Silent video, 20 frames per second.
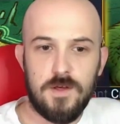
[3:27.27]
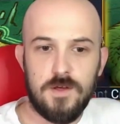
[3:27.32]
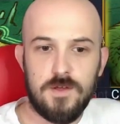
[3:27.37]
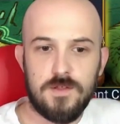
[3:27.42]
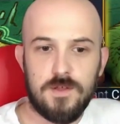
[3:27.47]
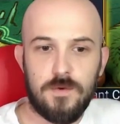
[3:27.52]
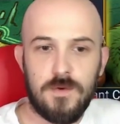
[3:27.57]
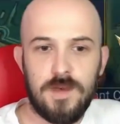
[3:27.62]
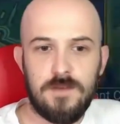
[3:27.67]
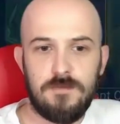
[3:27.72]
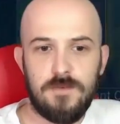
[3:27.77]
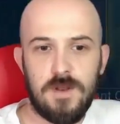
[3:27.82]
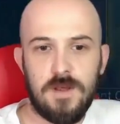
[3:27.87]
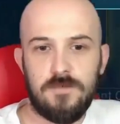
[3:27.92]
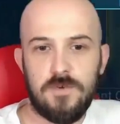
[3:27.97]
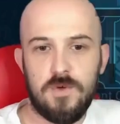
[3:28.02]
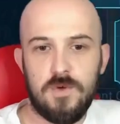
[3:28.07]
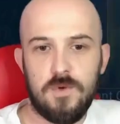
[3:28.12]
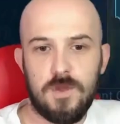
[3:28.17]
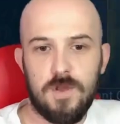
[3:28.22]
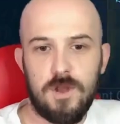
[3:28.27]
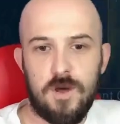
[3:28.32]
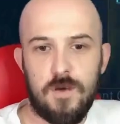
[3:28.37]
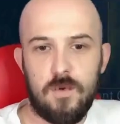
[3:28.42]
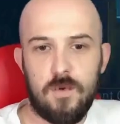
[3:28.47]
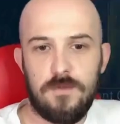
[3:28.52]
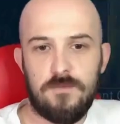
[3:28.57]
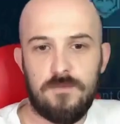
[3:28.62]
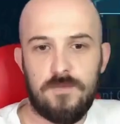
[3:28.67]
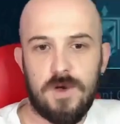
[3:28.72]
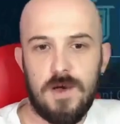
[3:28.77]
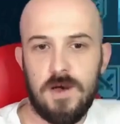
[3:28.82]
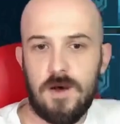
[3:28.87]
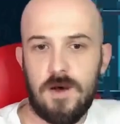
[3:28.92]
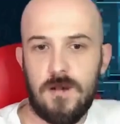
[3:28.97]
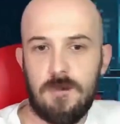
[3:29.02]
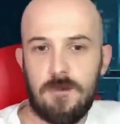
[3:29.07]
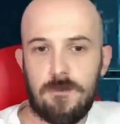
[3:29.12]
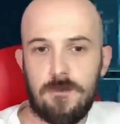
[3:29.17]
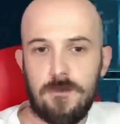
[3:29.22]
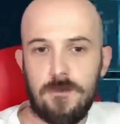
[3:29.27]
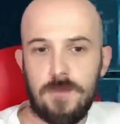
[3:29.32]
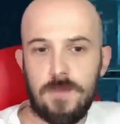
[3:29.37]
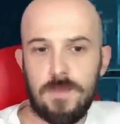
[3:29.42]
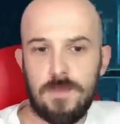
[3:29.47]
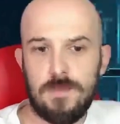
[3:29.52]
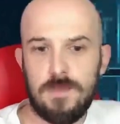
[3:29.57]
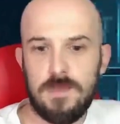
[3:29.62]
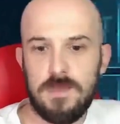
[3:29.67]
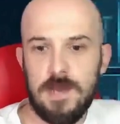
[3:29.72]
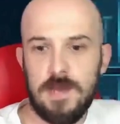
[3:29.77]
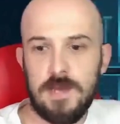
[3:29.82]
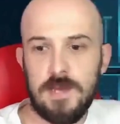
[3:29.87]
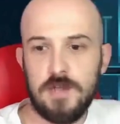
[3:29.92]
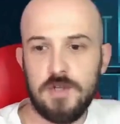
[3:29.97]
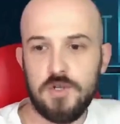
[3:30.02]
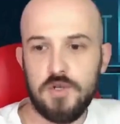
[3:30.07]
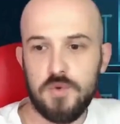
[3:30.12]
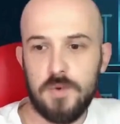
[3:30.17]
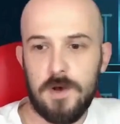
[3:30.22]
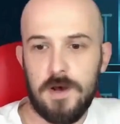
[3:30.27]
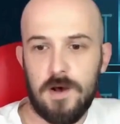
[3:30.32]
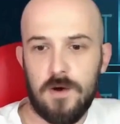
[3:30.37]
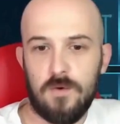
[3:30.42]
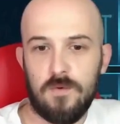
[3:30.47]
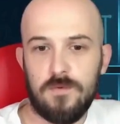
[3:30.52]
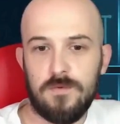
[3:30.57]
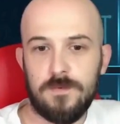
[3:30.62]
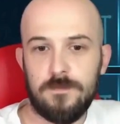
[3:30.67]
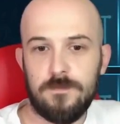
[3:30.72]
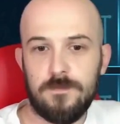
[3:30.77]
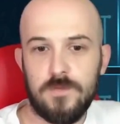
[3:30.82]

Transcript: So even if you can only farm stage 12,